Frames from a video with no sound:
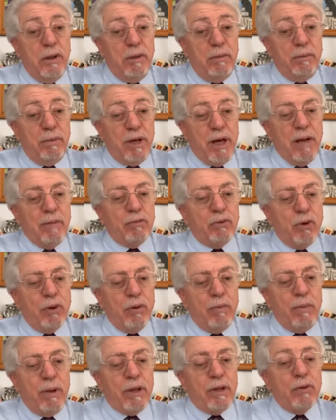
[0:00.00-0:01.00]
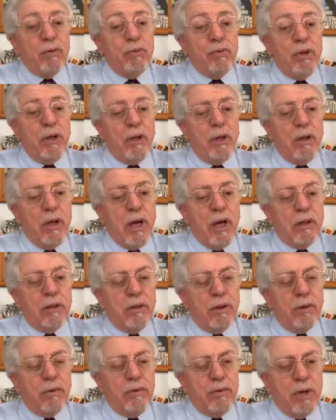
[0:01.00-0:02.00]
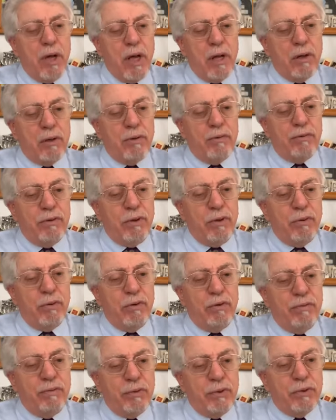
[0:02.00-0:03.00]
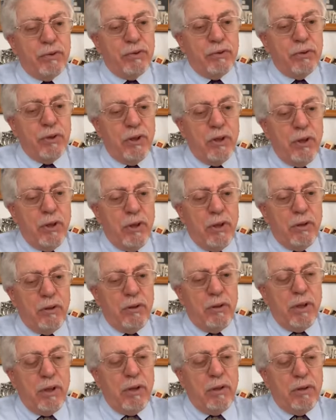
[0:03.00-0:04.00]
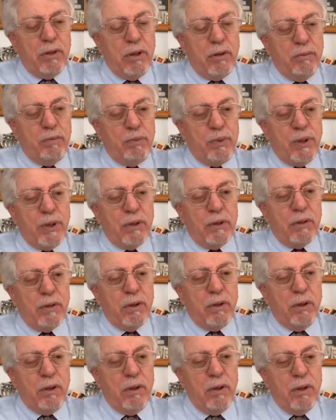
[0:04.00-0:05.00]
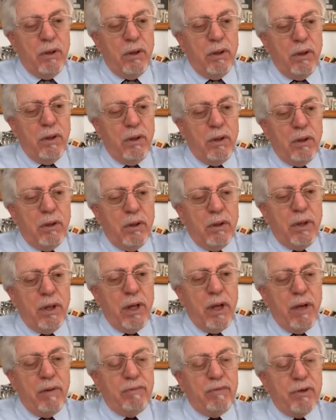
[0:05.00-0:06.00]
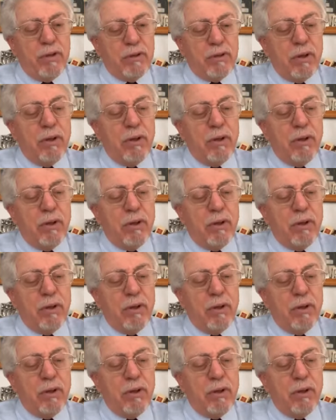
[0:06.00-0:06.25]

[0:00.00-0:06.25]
But I'm talking about the real God, the creator of the universe, that built the heavens